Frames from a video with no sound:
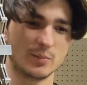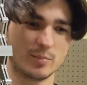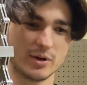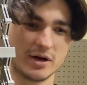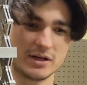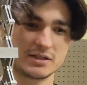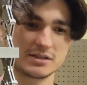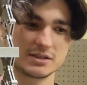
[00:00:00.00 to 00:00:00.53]

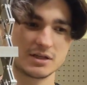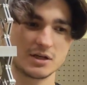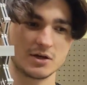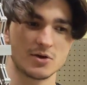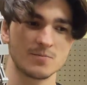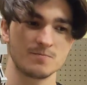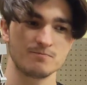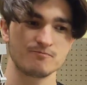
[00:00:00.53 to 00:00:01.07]
But
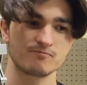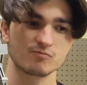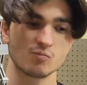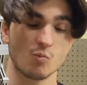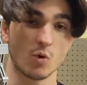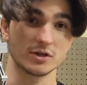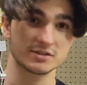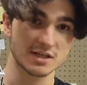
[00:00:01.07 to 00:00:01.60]

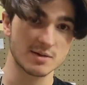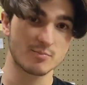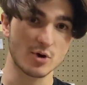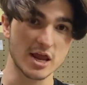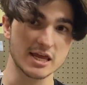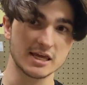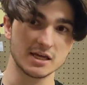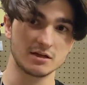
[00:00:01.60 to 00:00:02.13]
once they
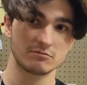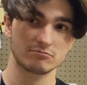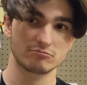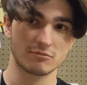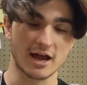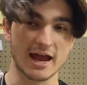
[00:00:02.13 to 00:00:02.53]
break it,